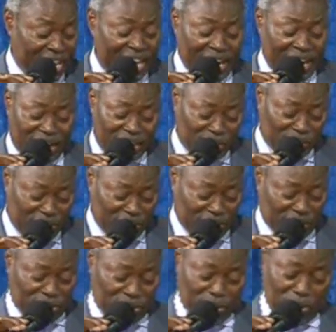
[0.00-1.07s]

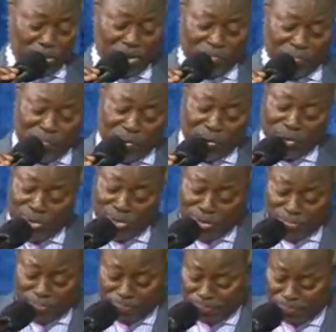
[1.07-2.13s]
Ecclesiastes chapter
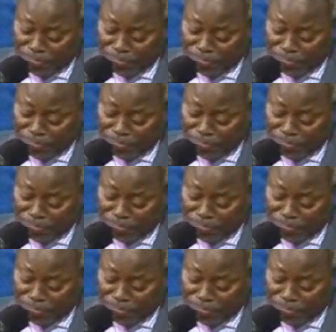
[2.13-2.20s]
4,